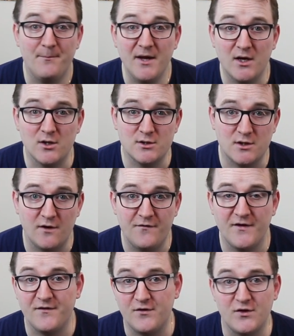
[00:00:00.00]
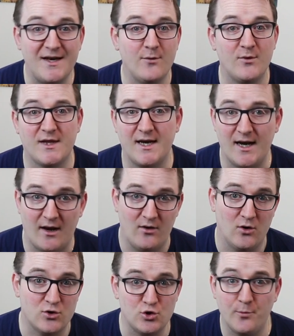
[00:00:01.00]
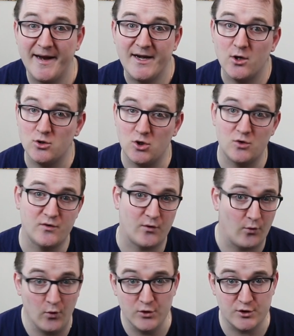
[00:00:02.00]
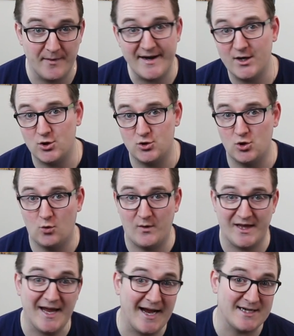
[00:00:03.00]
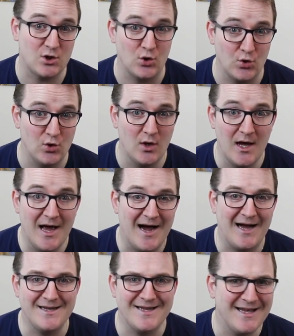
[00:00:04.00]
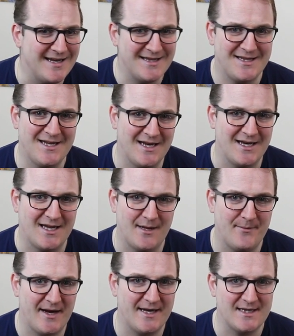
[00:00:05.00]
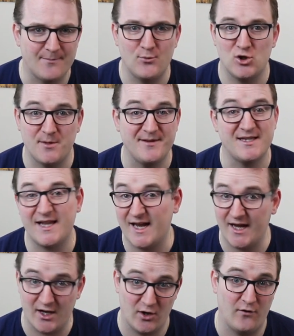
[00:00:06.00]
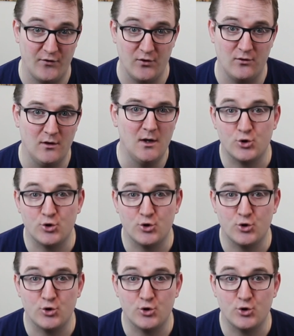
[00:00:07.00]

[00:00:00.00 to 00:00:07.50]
Because of, if you're dealing with a landlord, you may not know the rules, you may not know what he has to do, and then in the end, he may end up not even taking care of you.